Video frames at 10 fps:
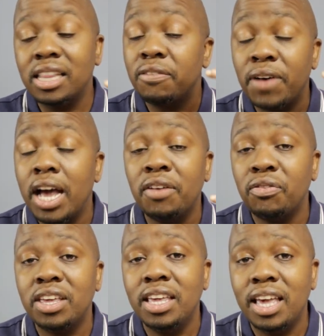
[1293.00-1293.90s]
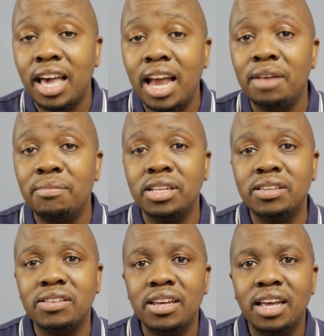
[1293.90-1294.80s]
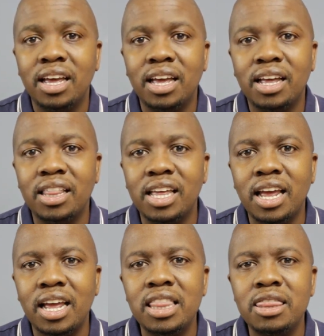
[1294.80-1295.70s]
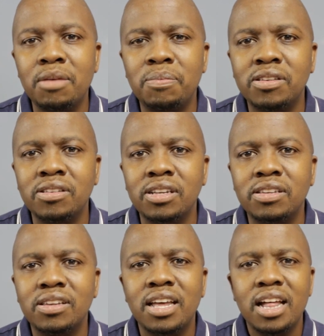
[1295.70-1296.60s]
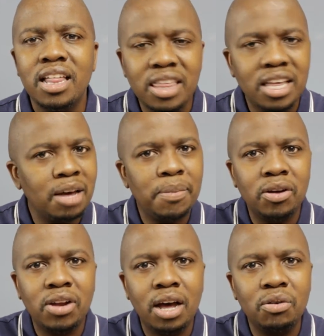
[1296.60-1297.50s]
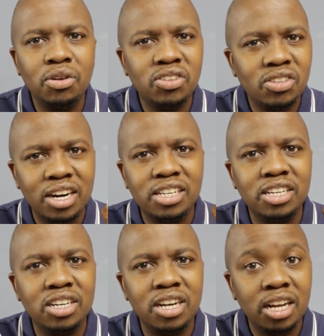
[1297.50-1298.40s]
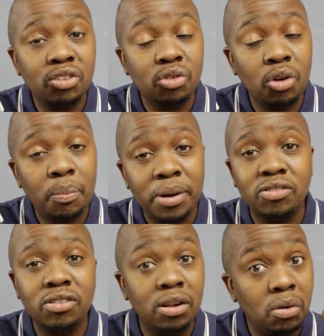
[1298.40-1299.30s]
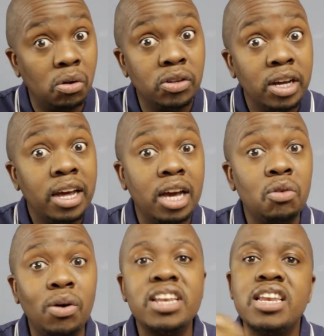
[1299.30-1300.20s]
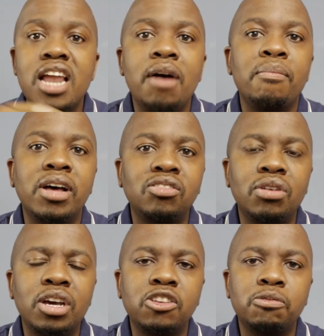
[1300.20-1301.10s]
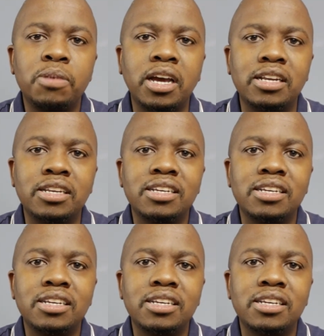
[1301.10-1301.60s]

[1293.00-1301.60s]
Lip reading: five key elements that are in the business. Think about how your strategy links to your personal goals and what numbers you expect.